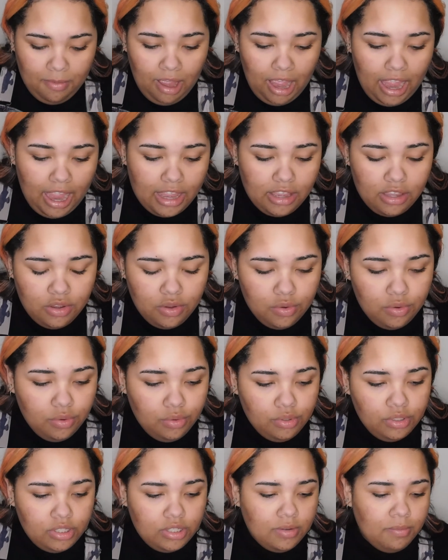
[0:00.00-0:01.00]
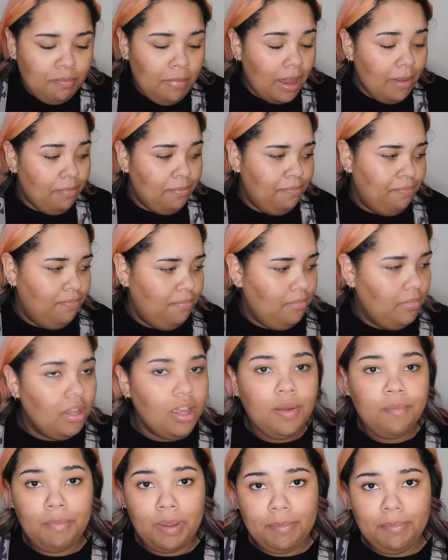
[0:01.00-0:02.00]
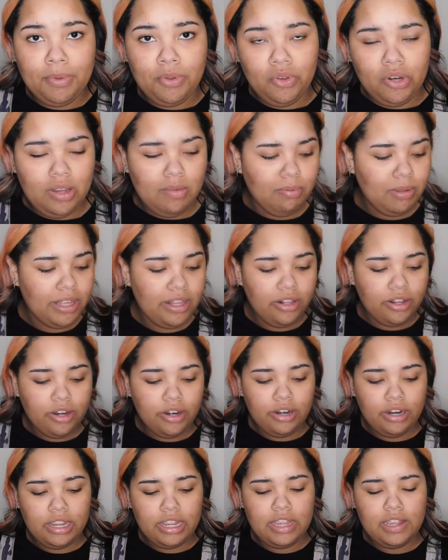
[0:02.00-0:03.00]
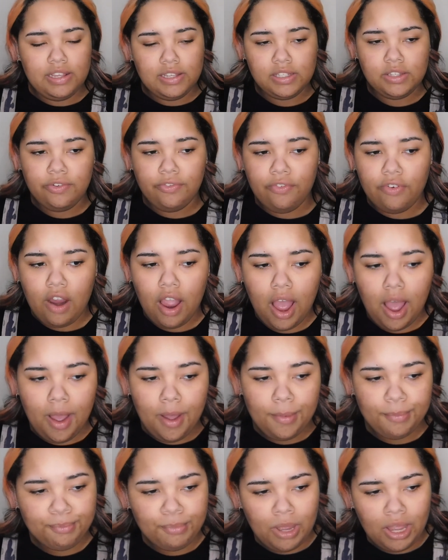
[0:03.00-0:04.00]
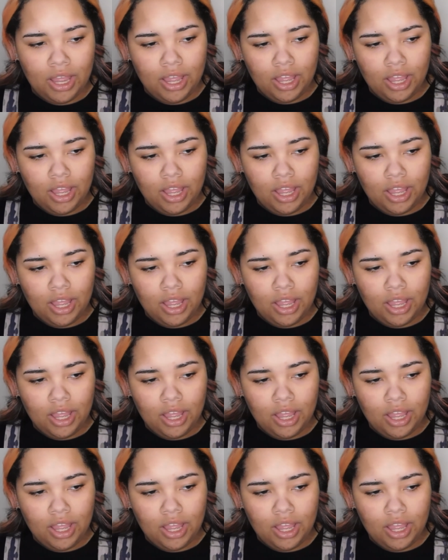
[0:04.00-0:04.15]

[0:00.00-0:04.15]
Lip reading: I use my beauty blender is from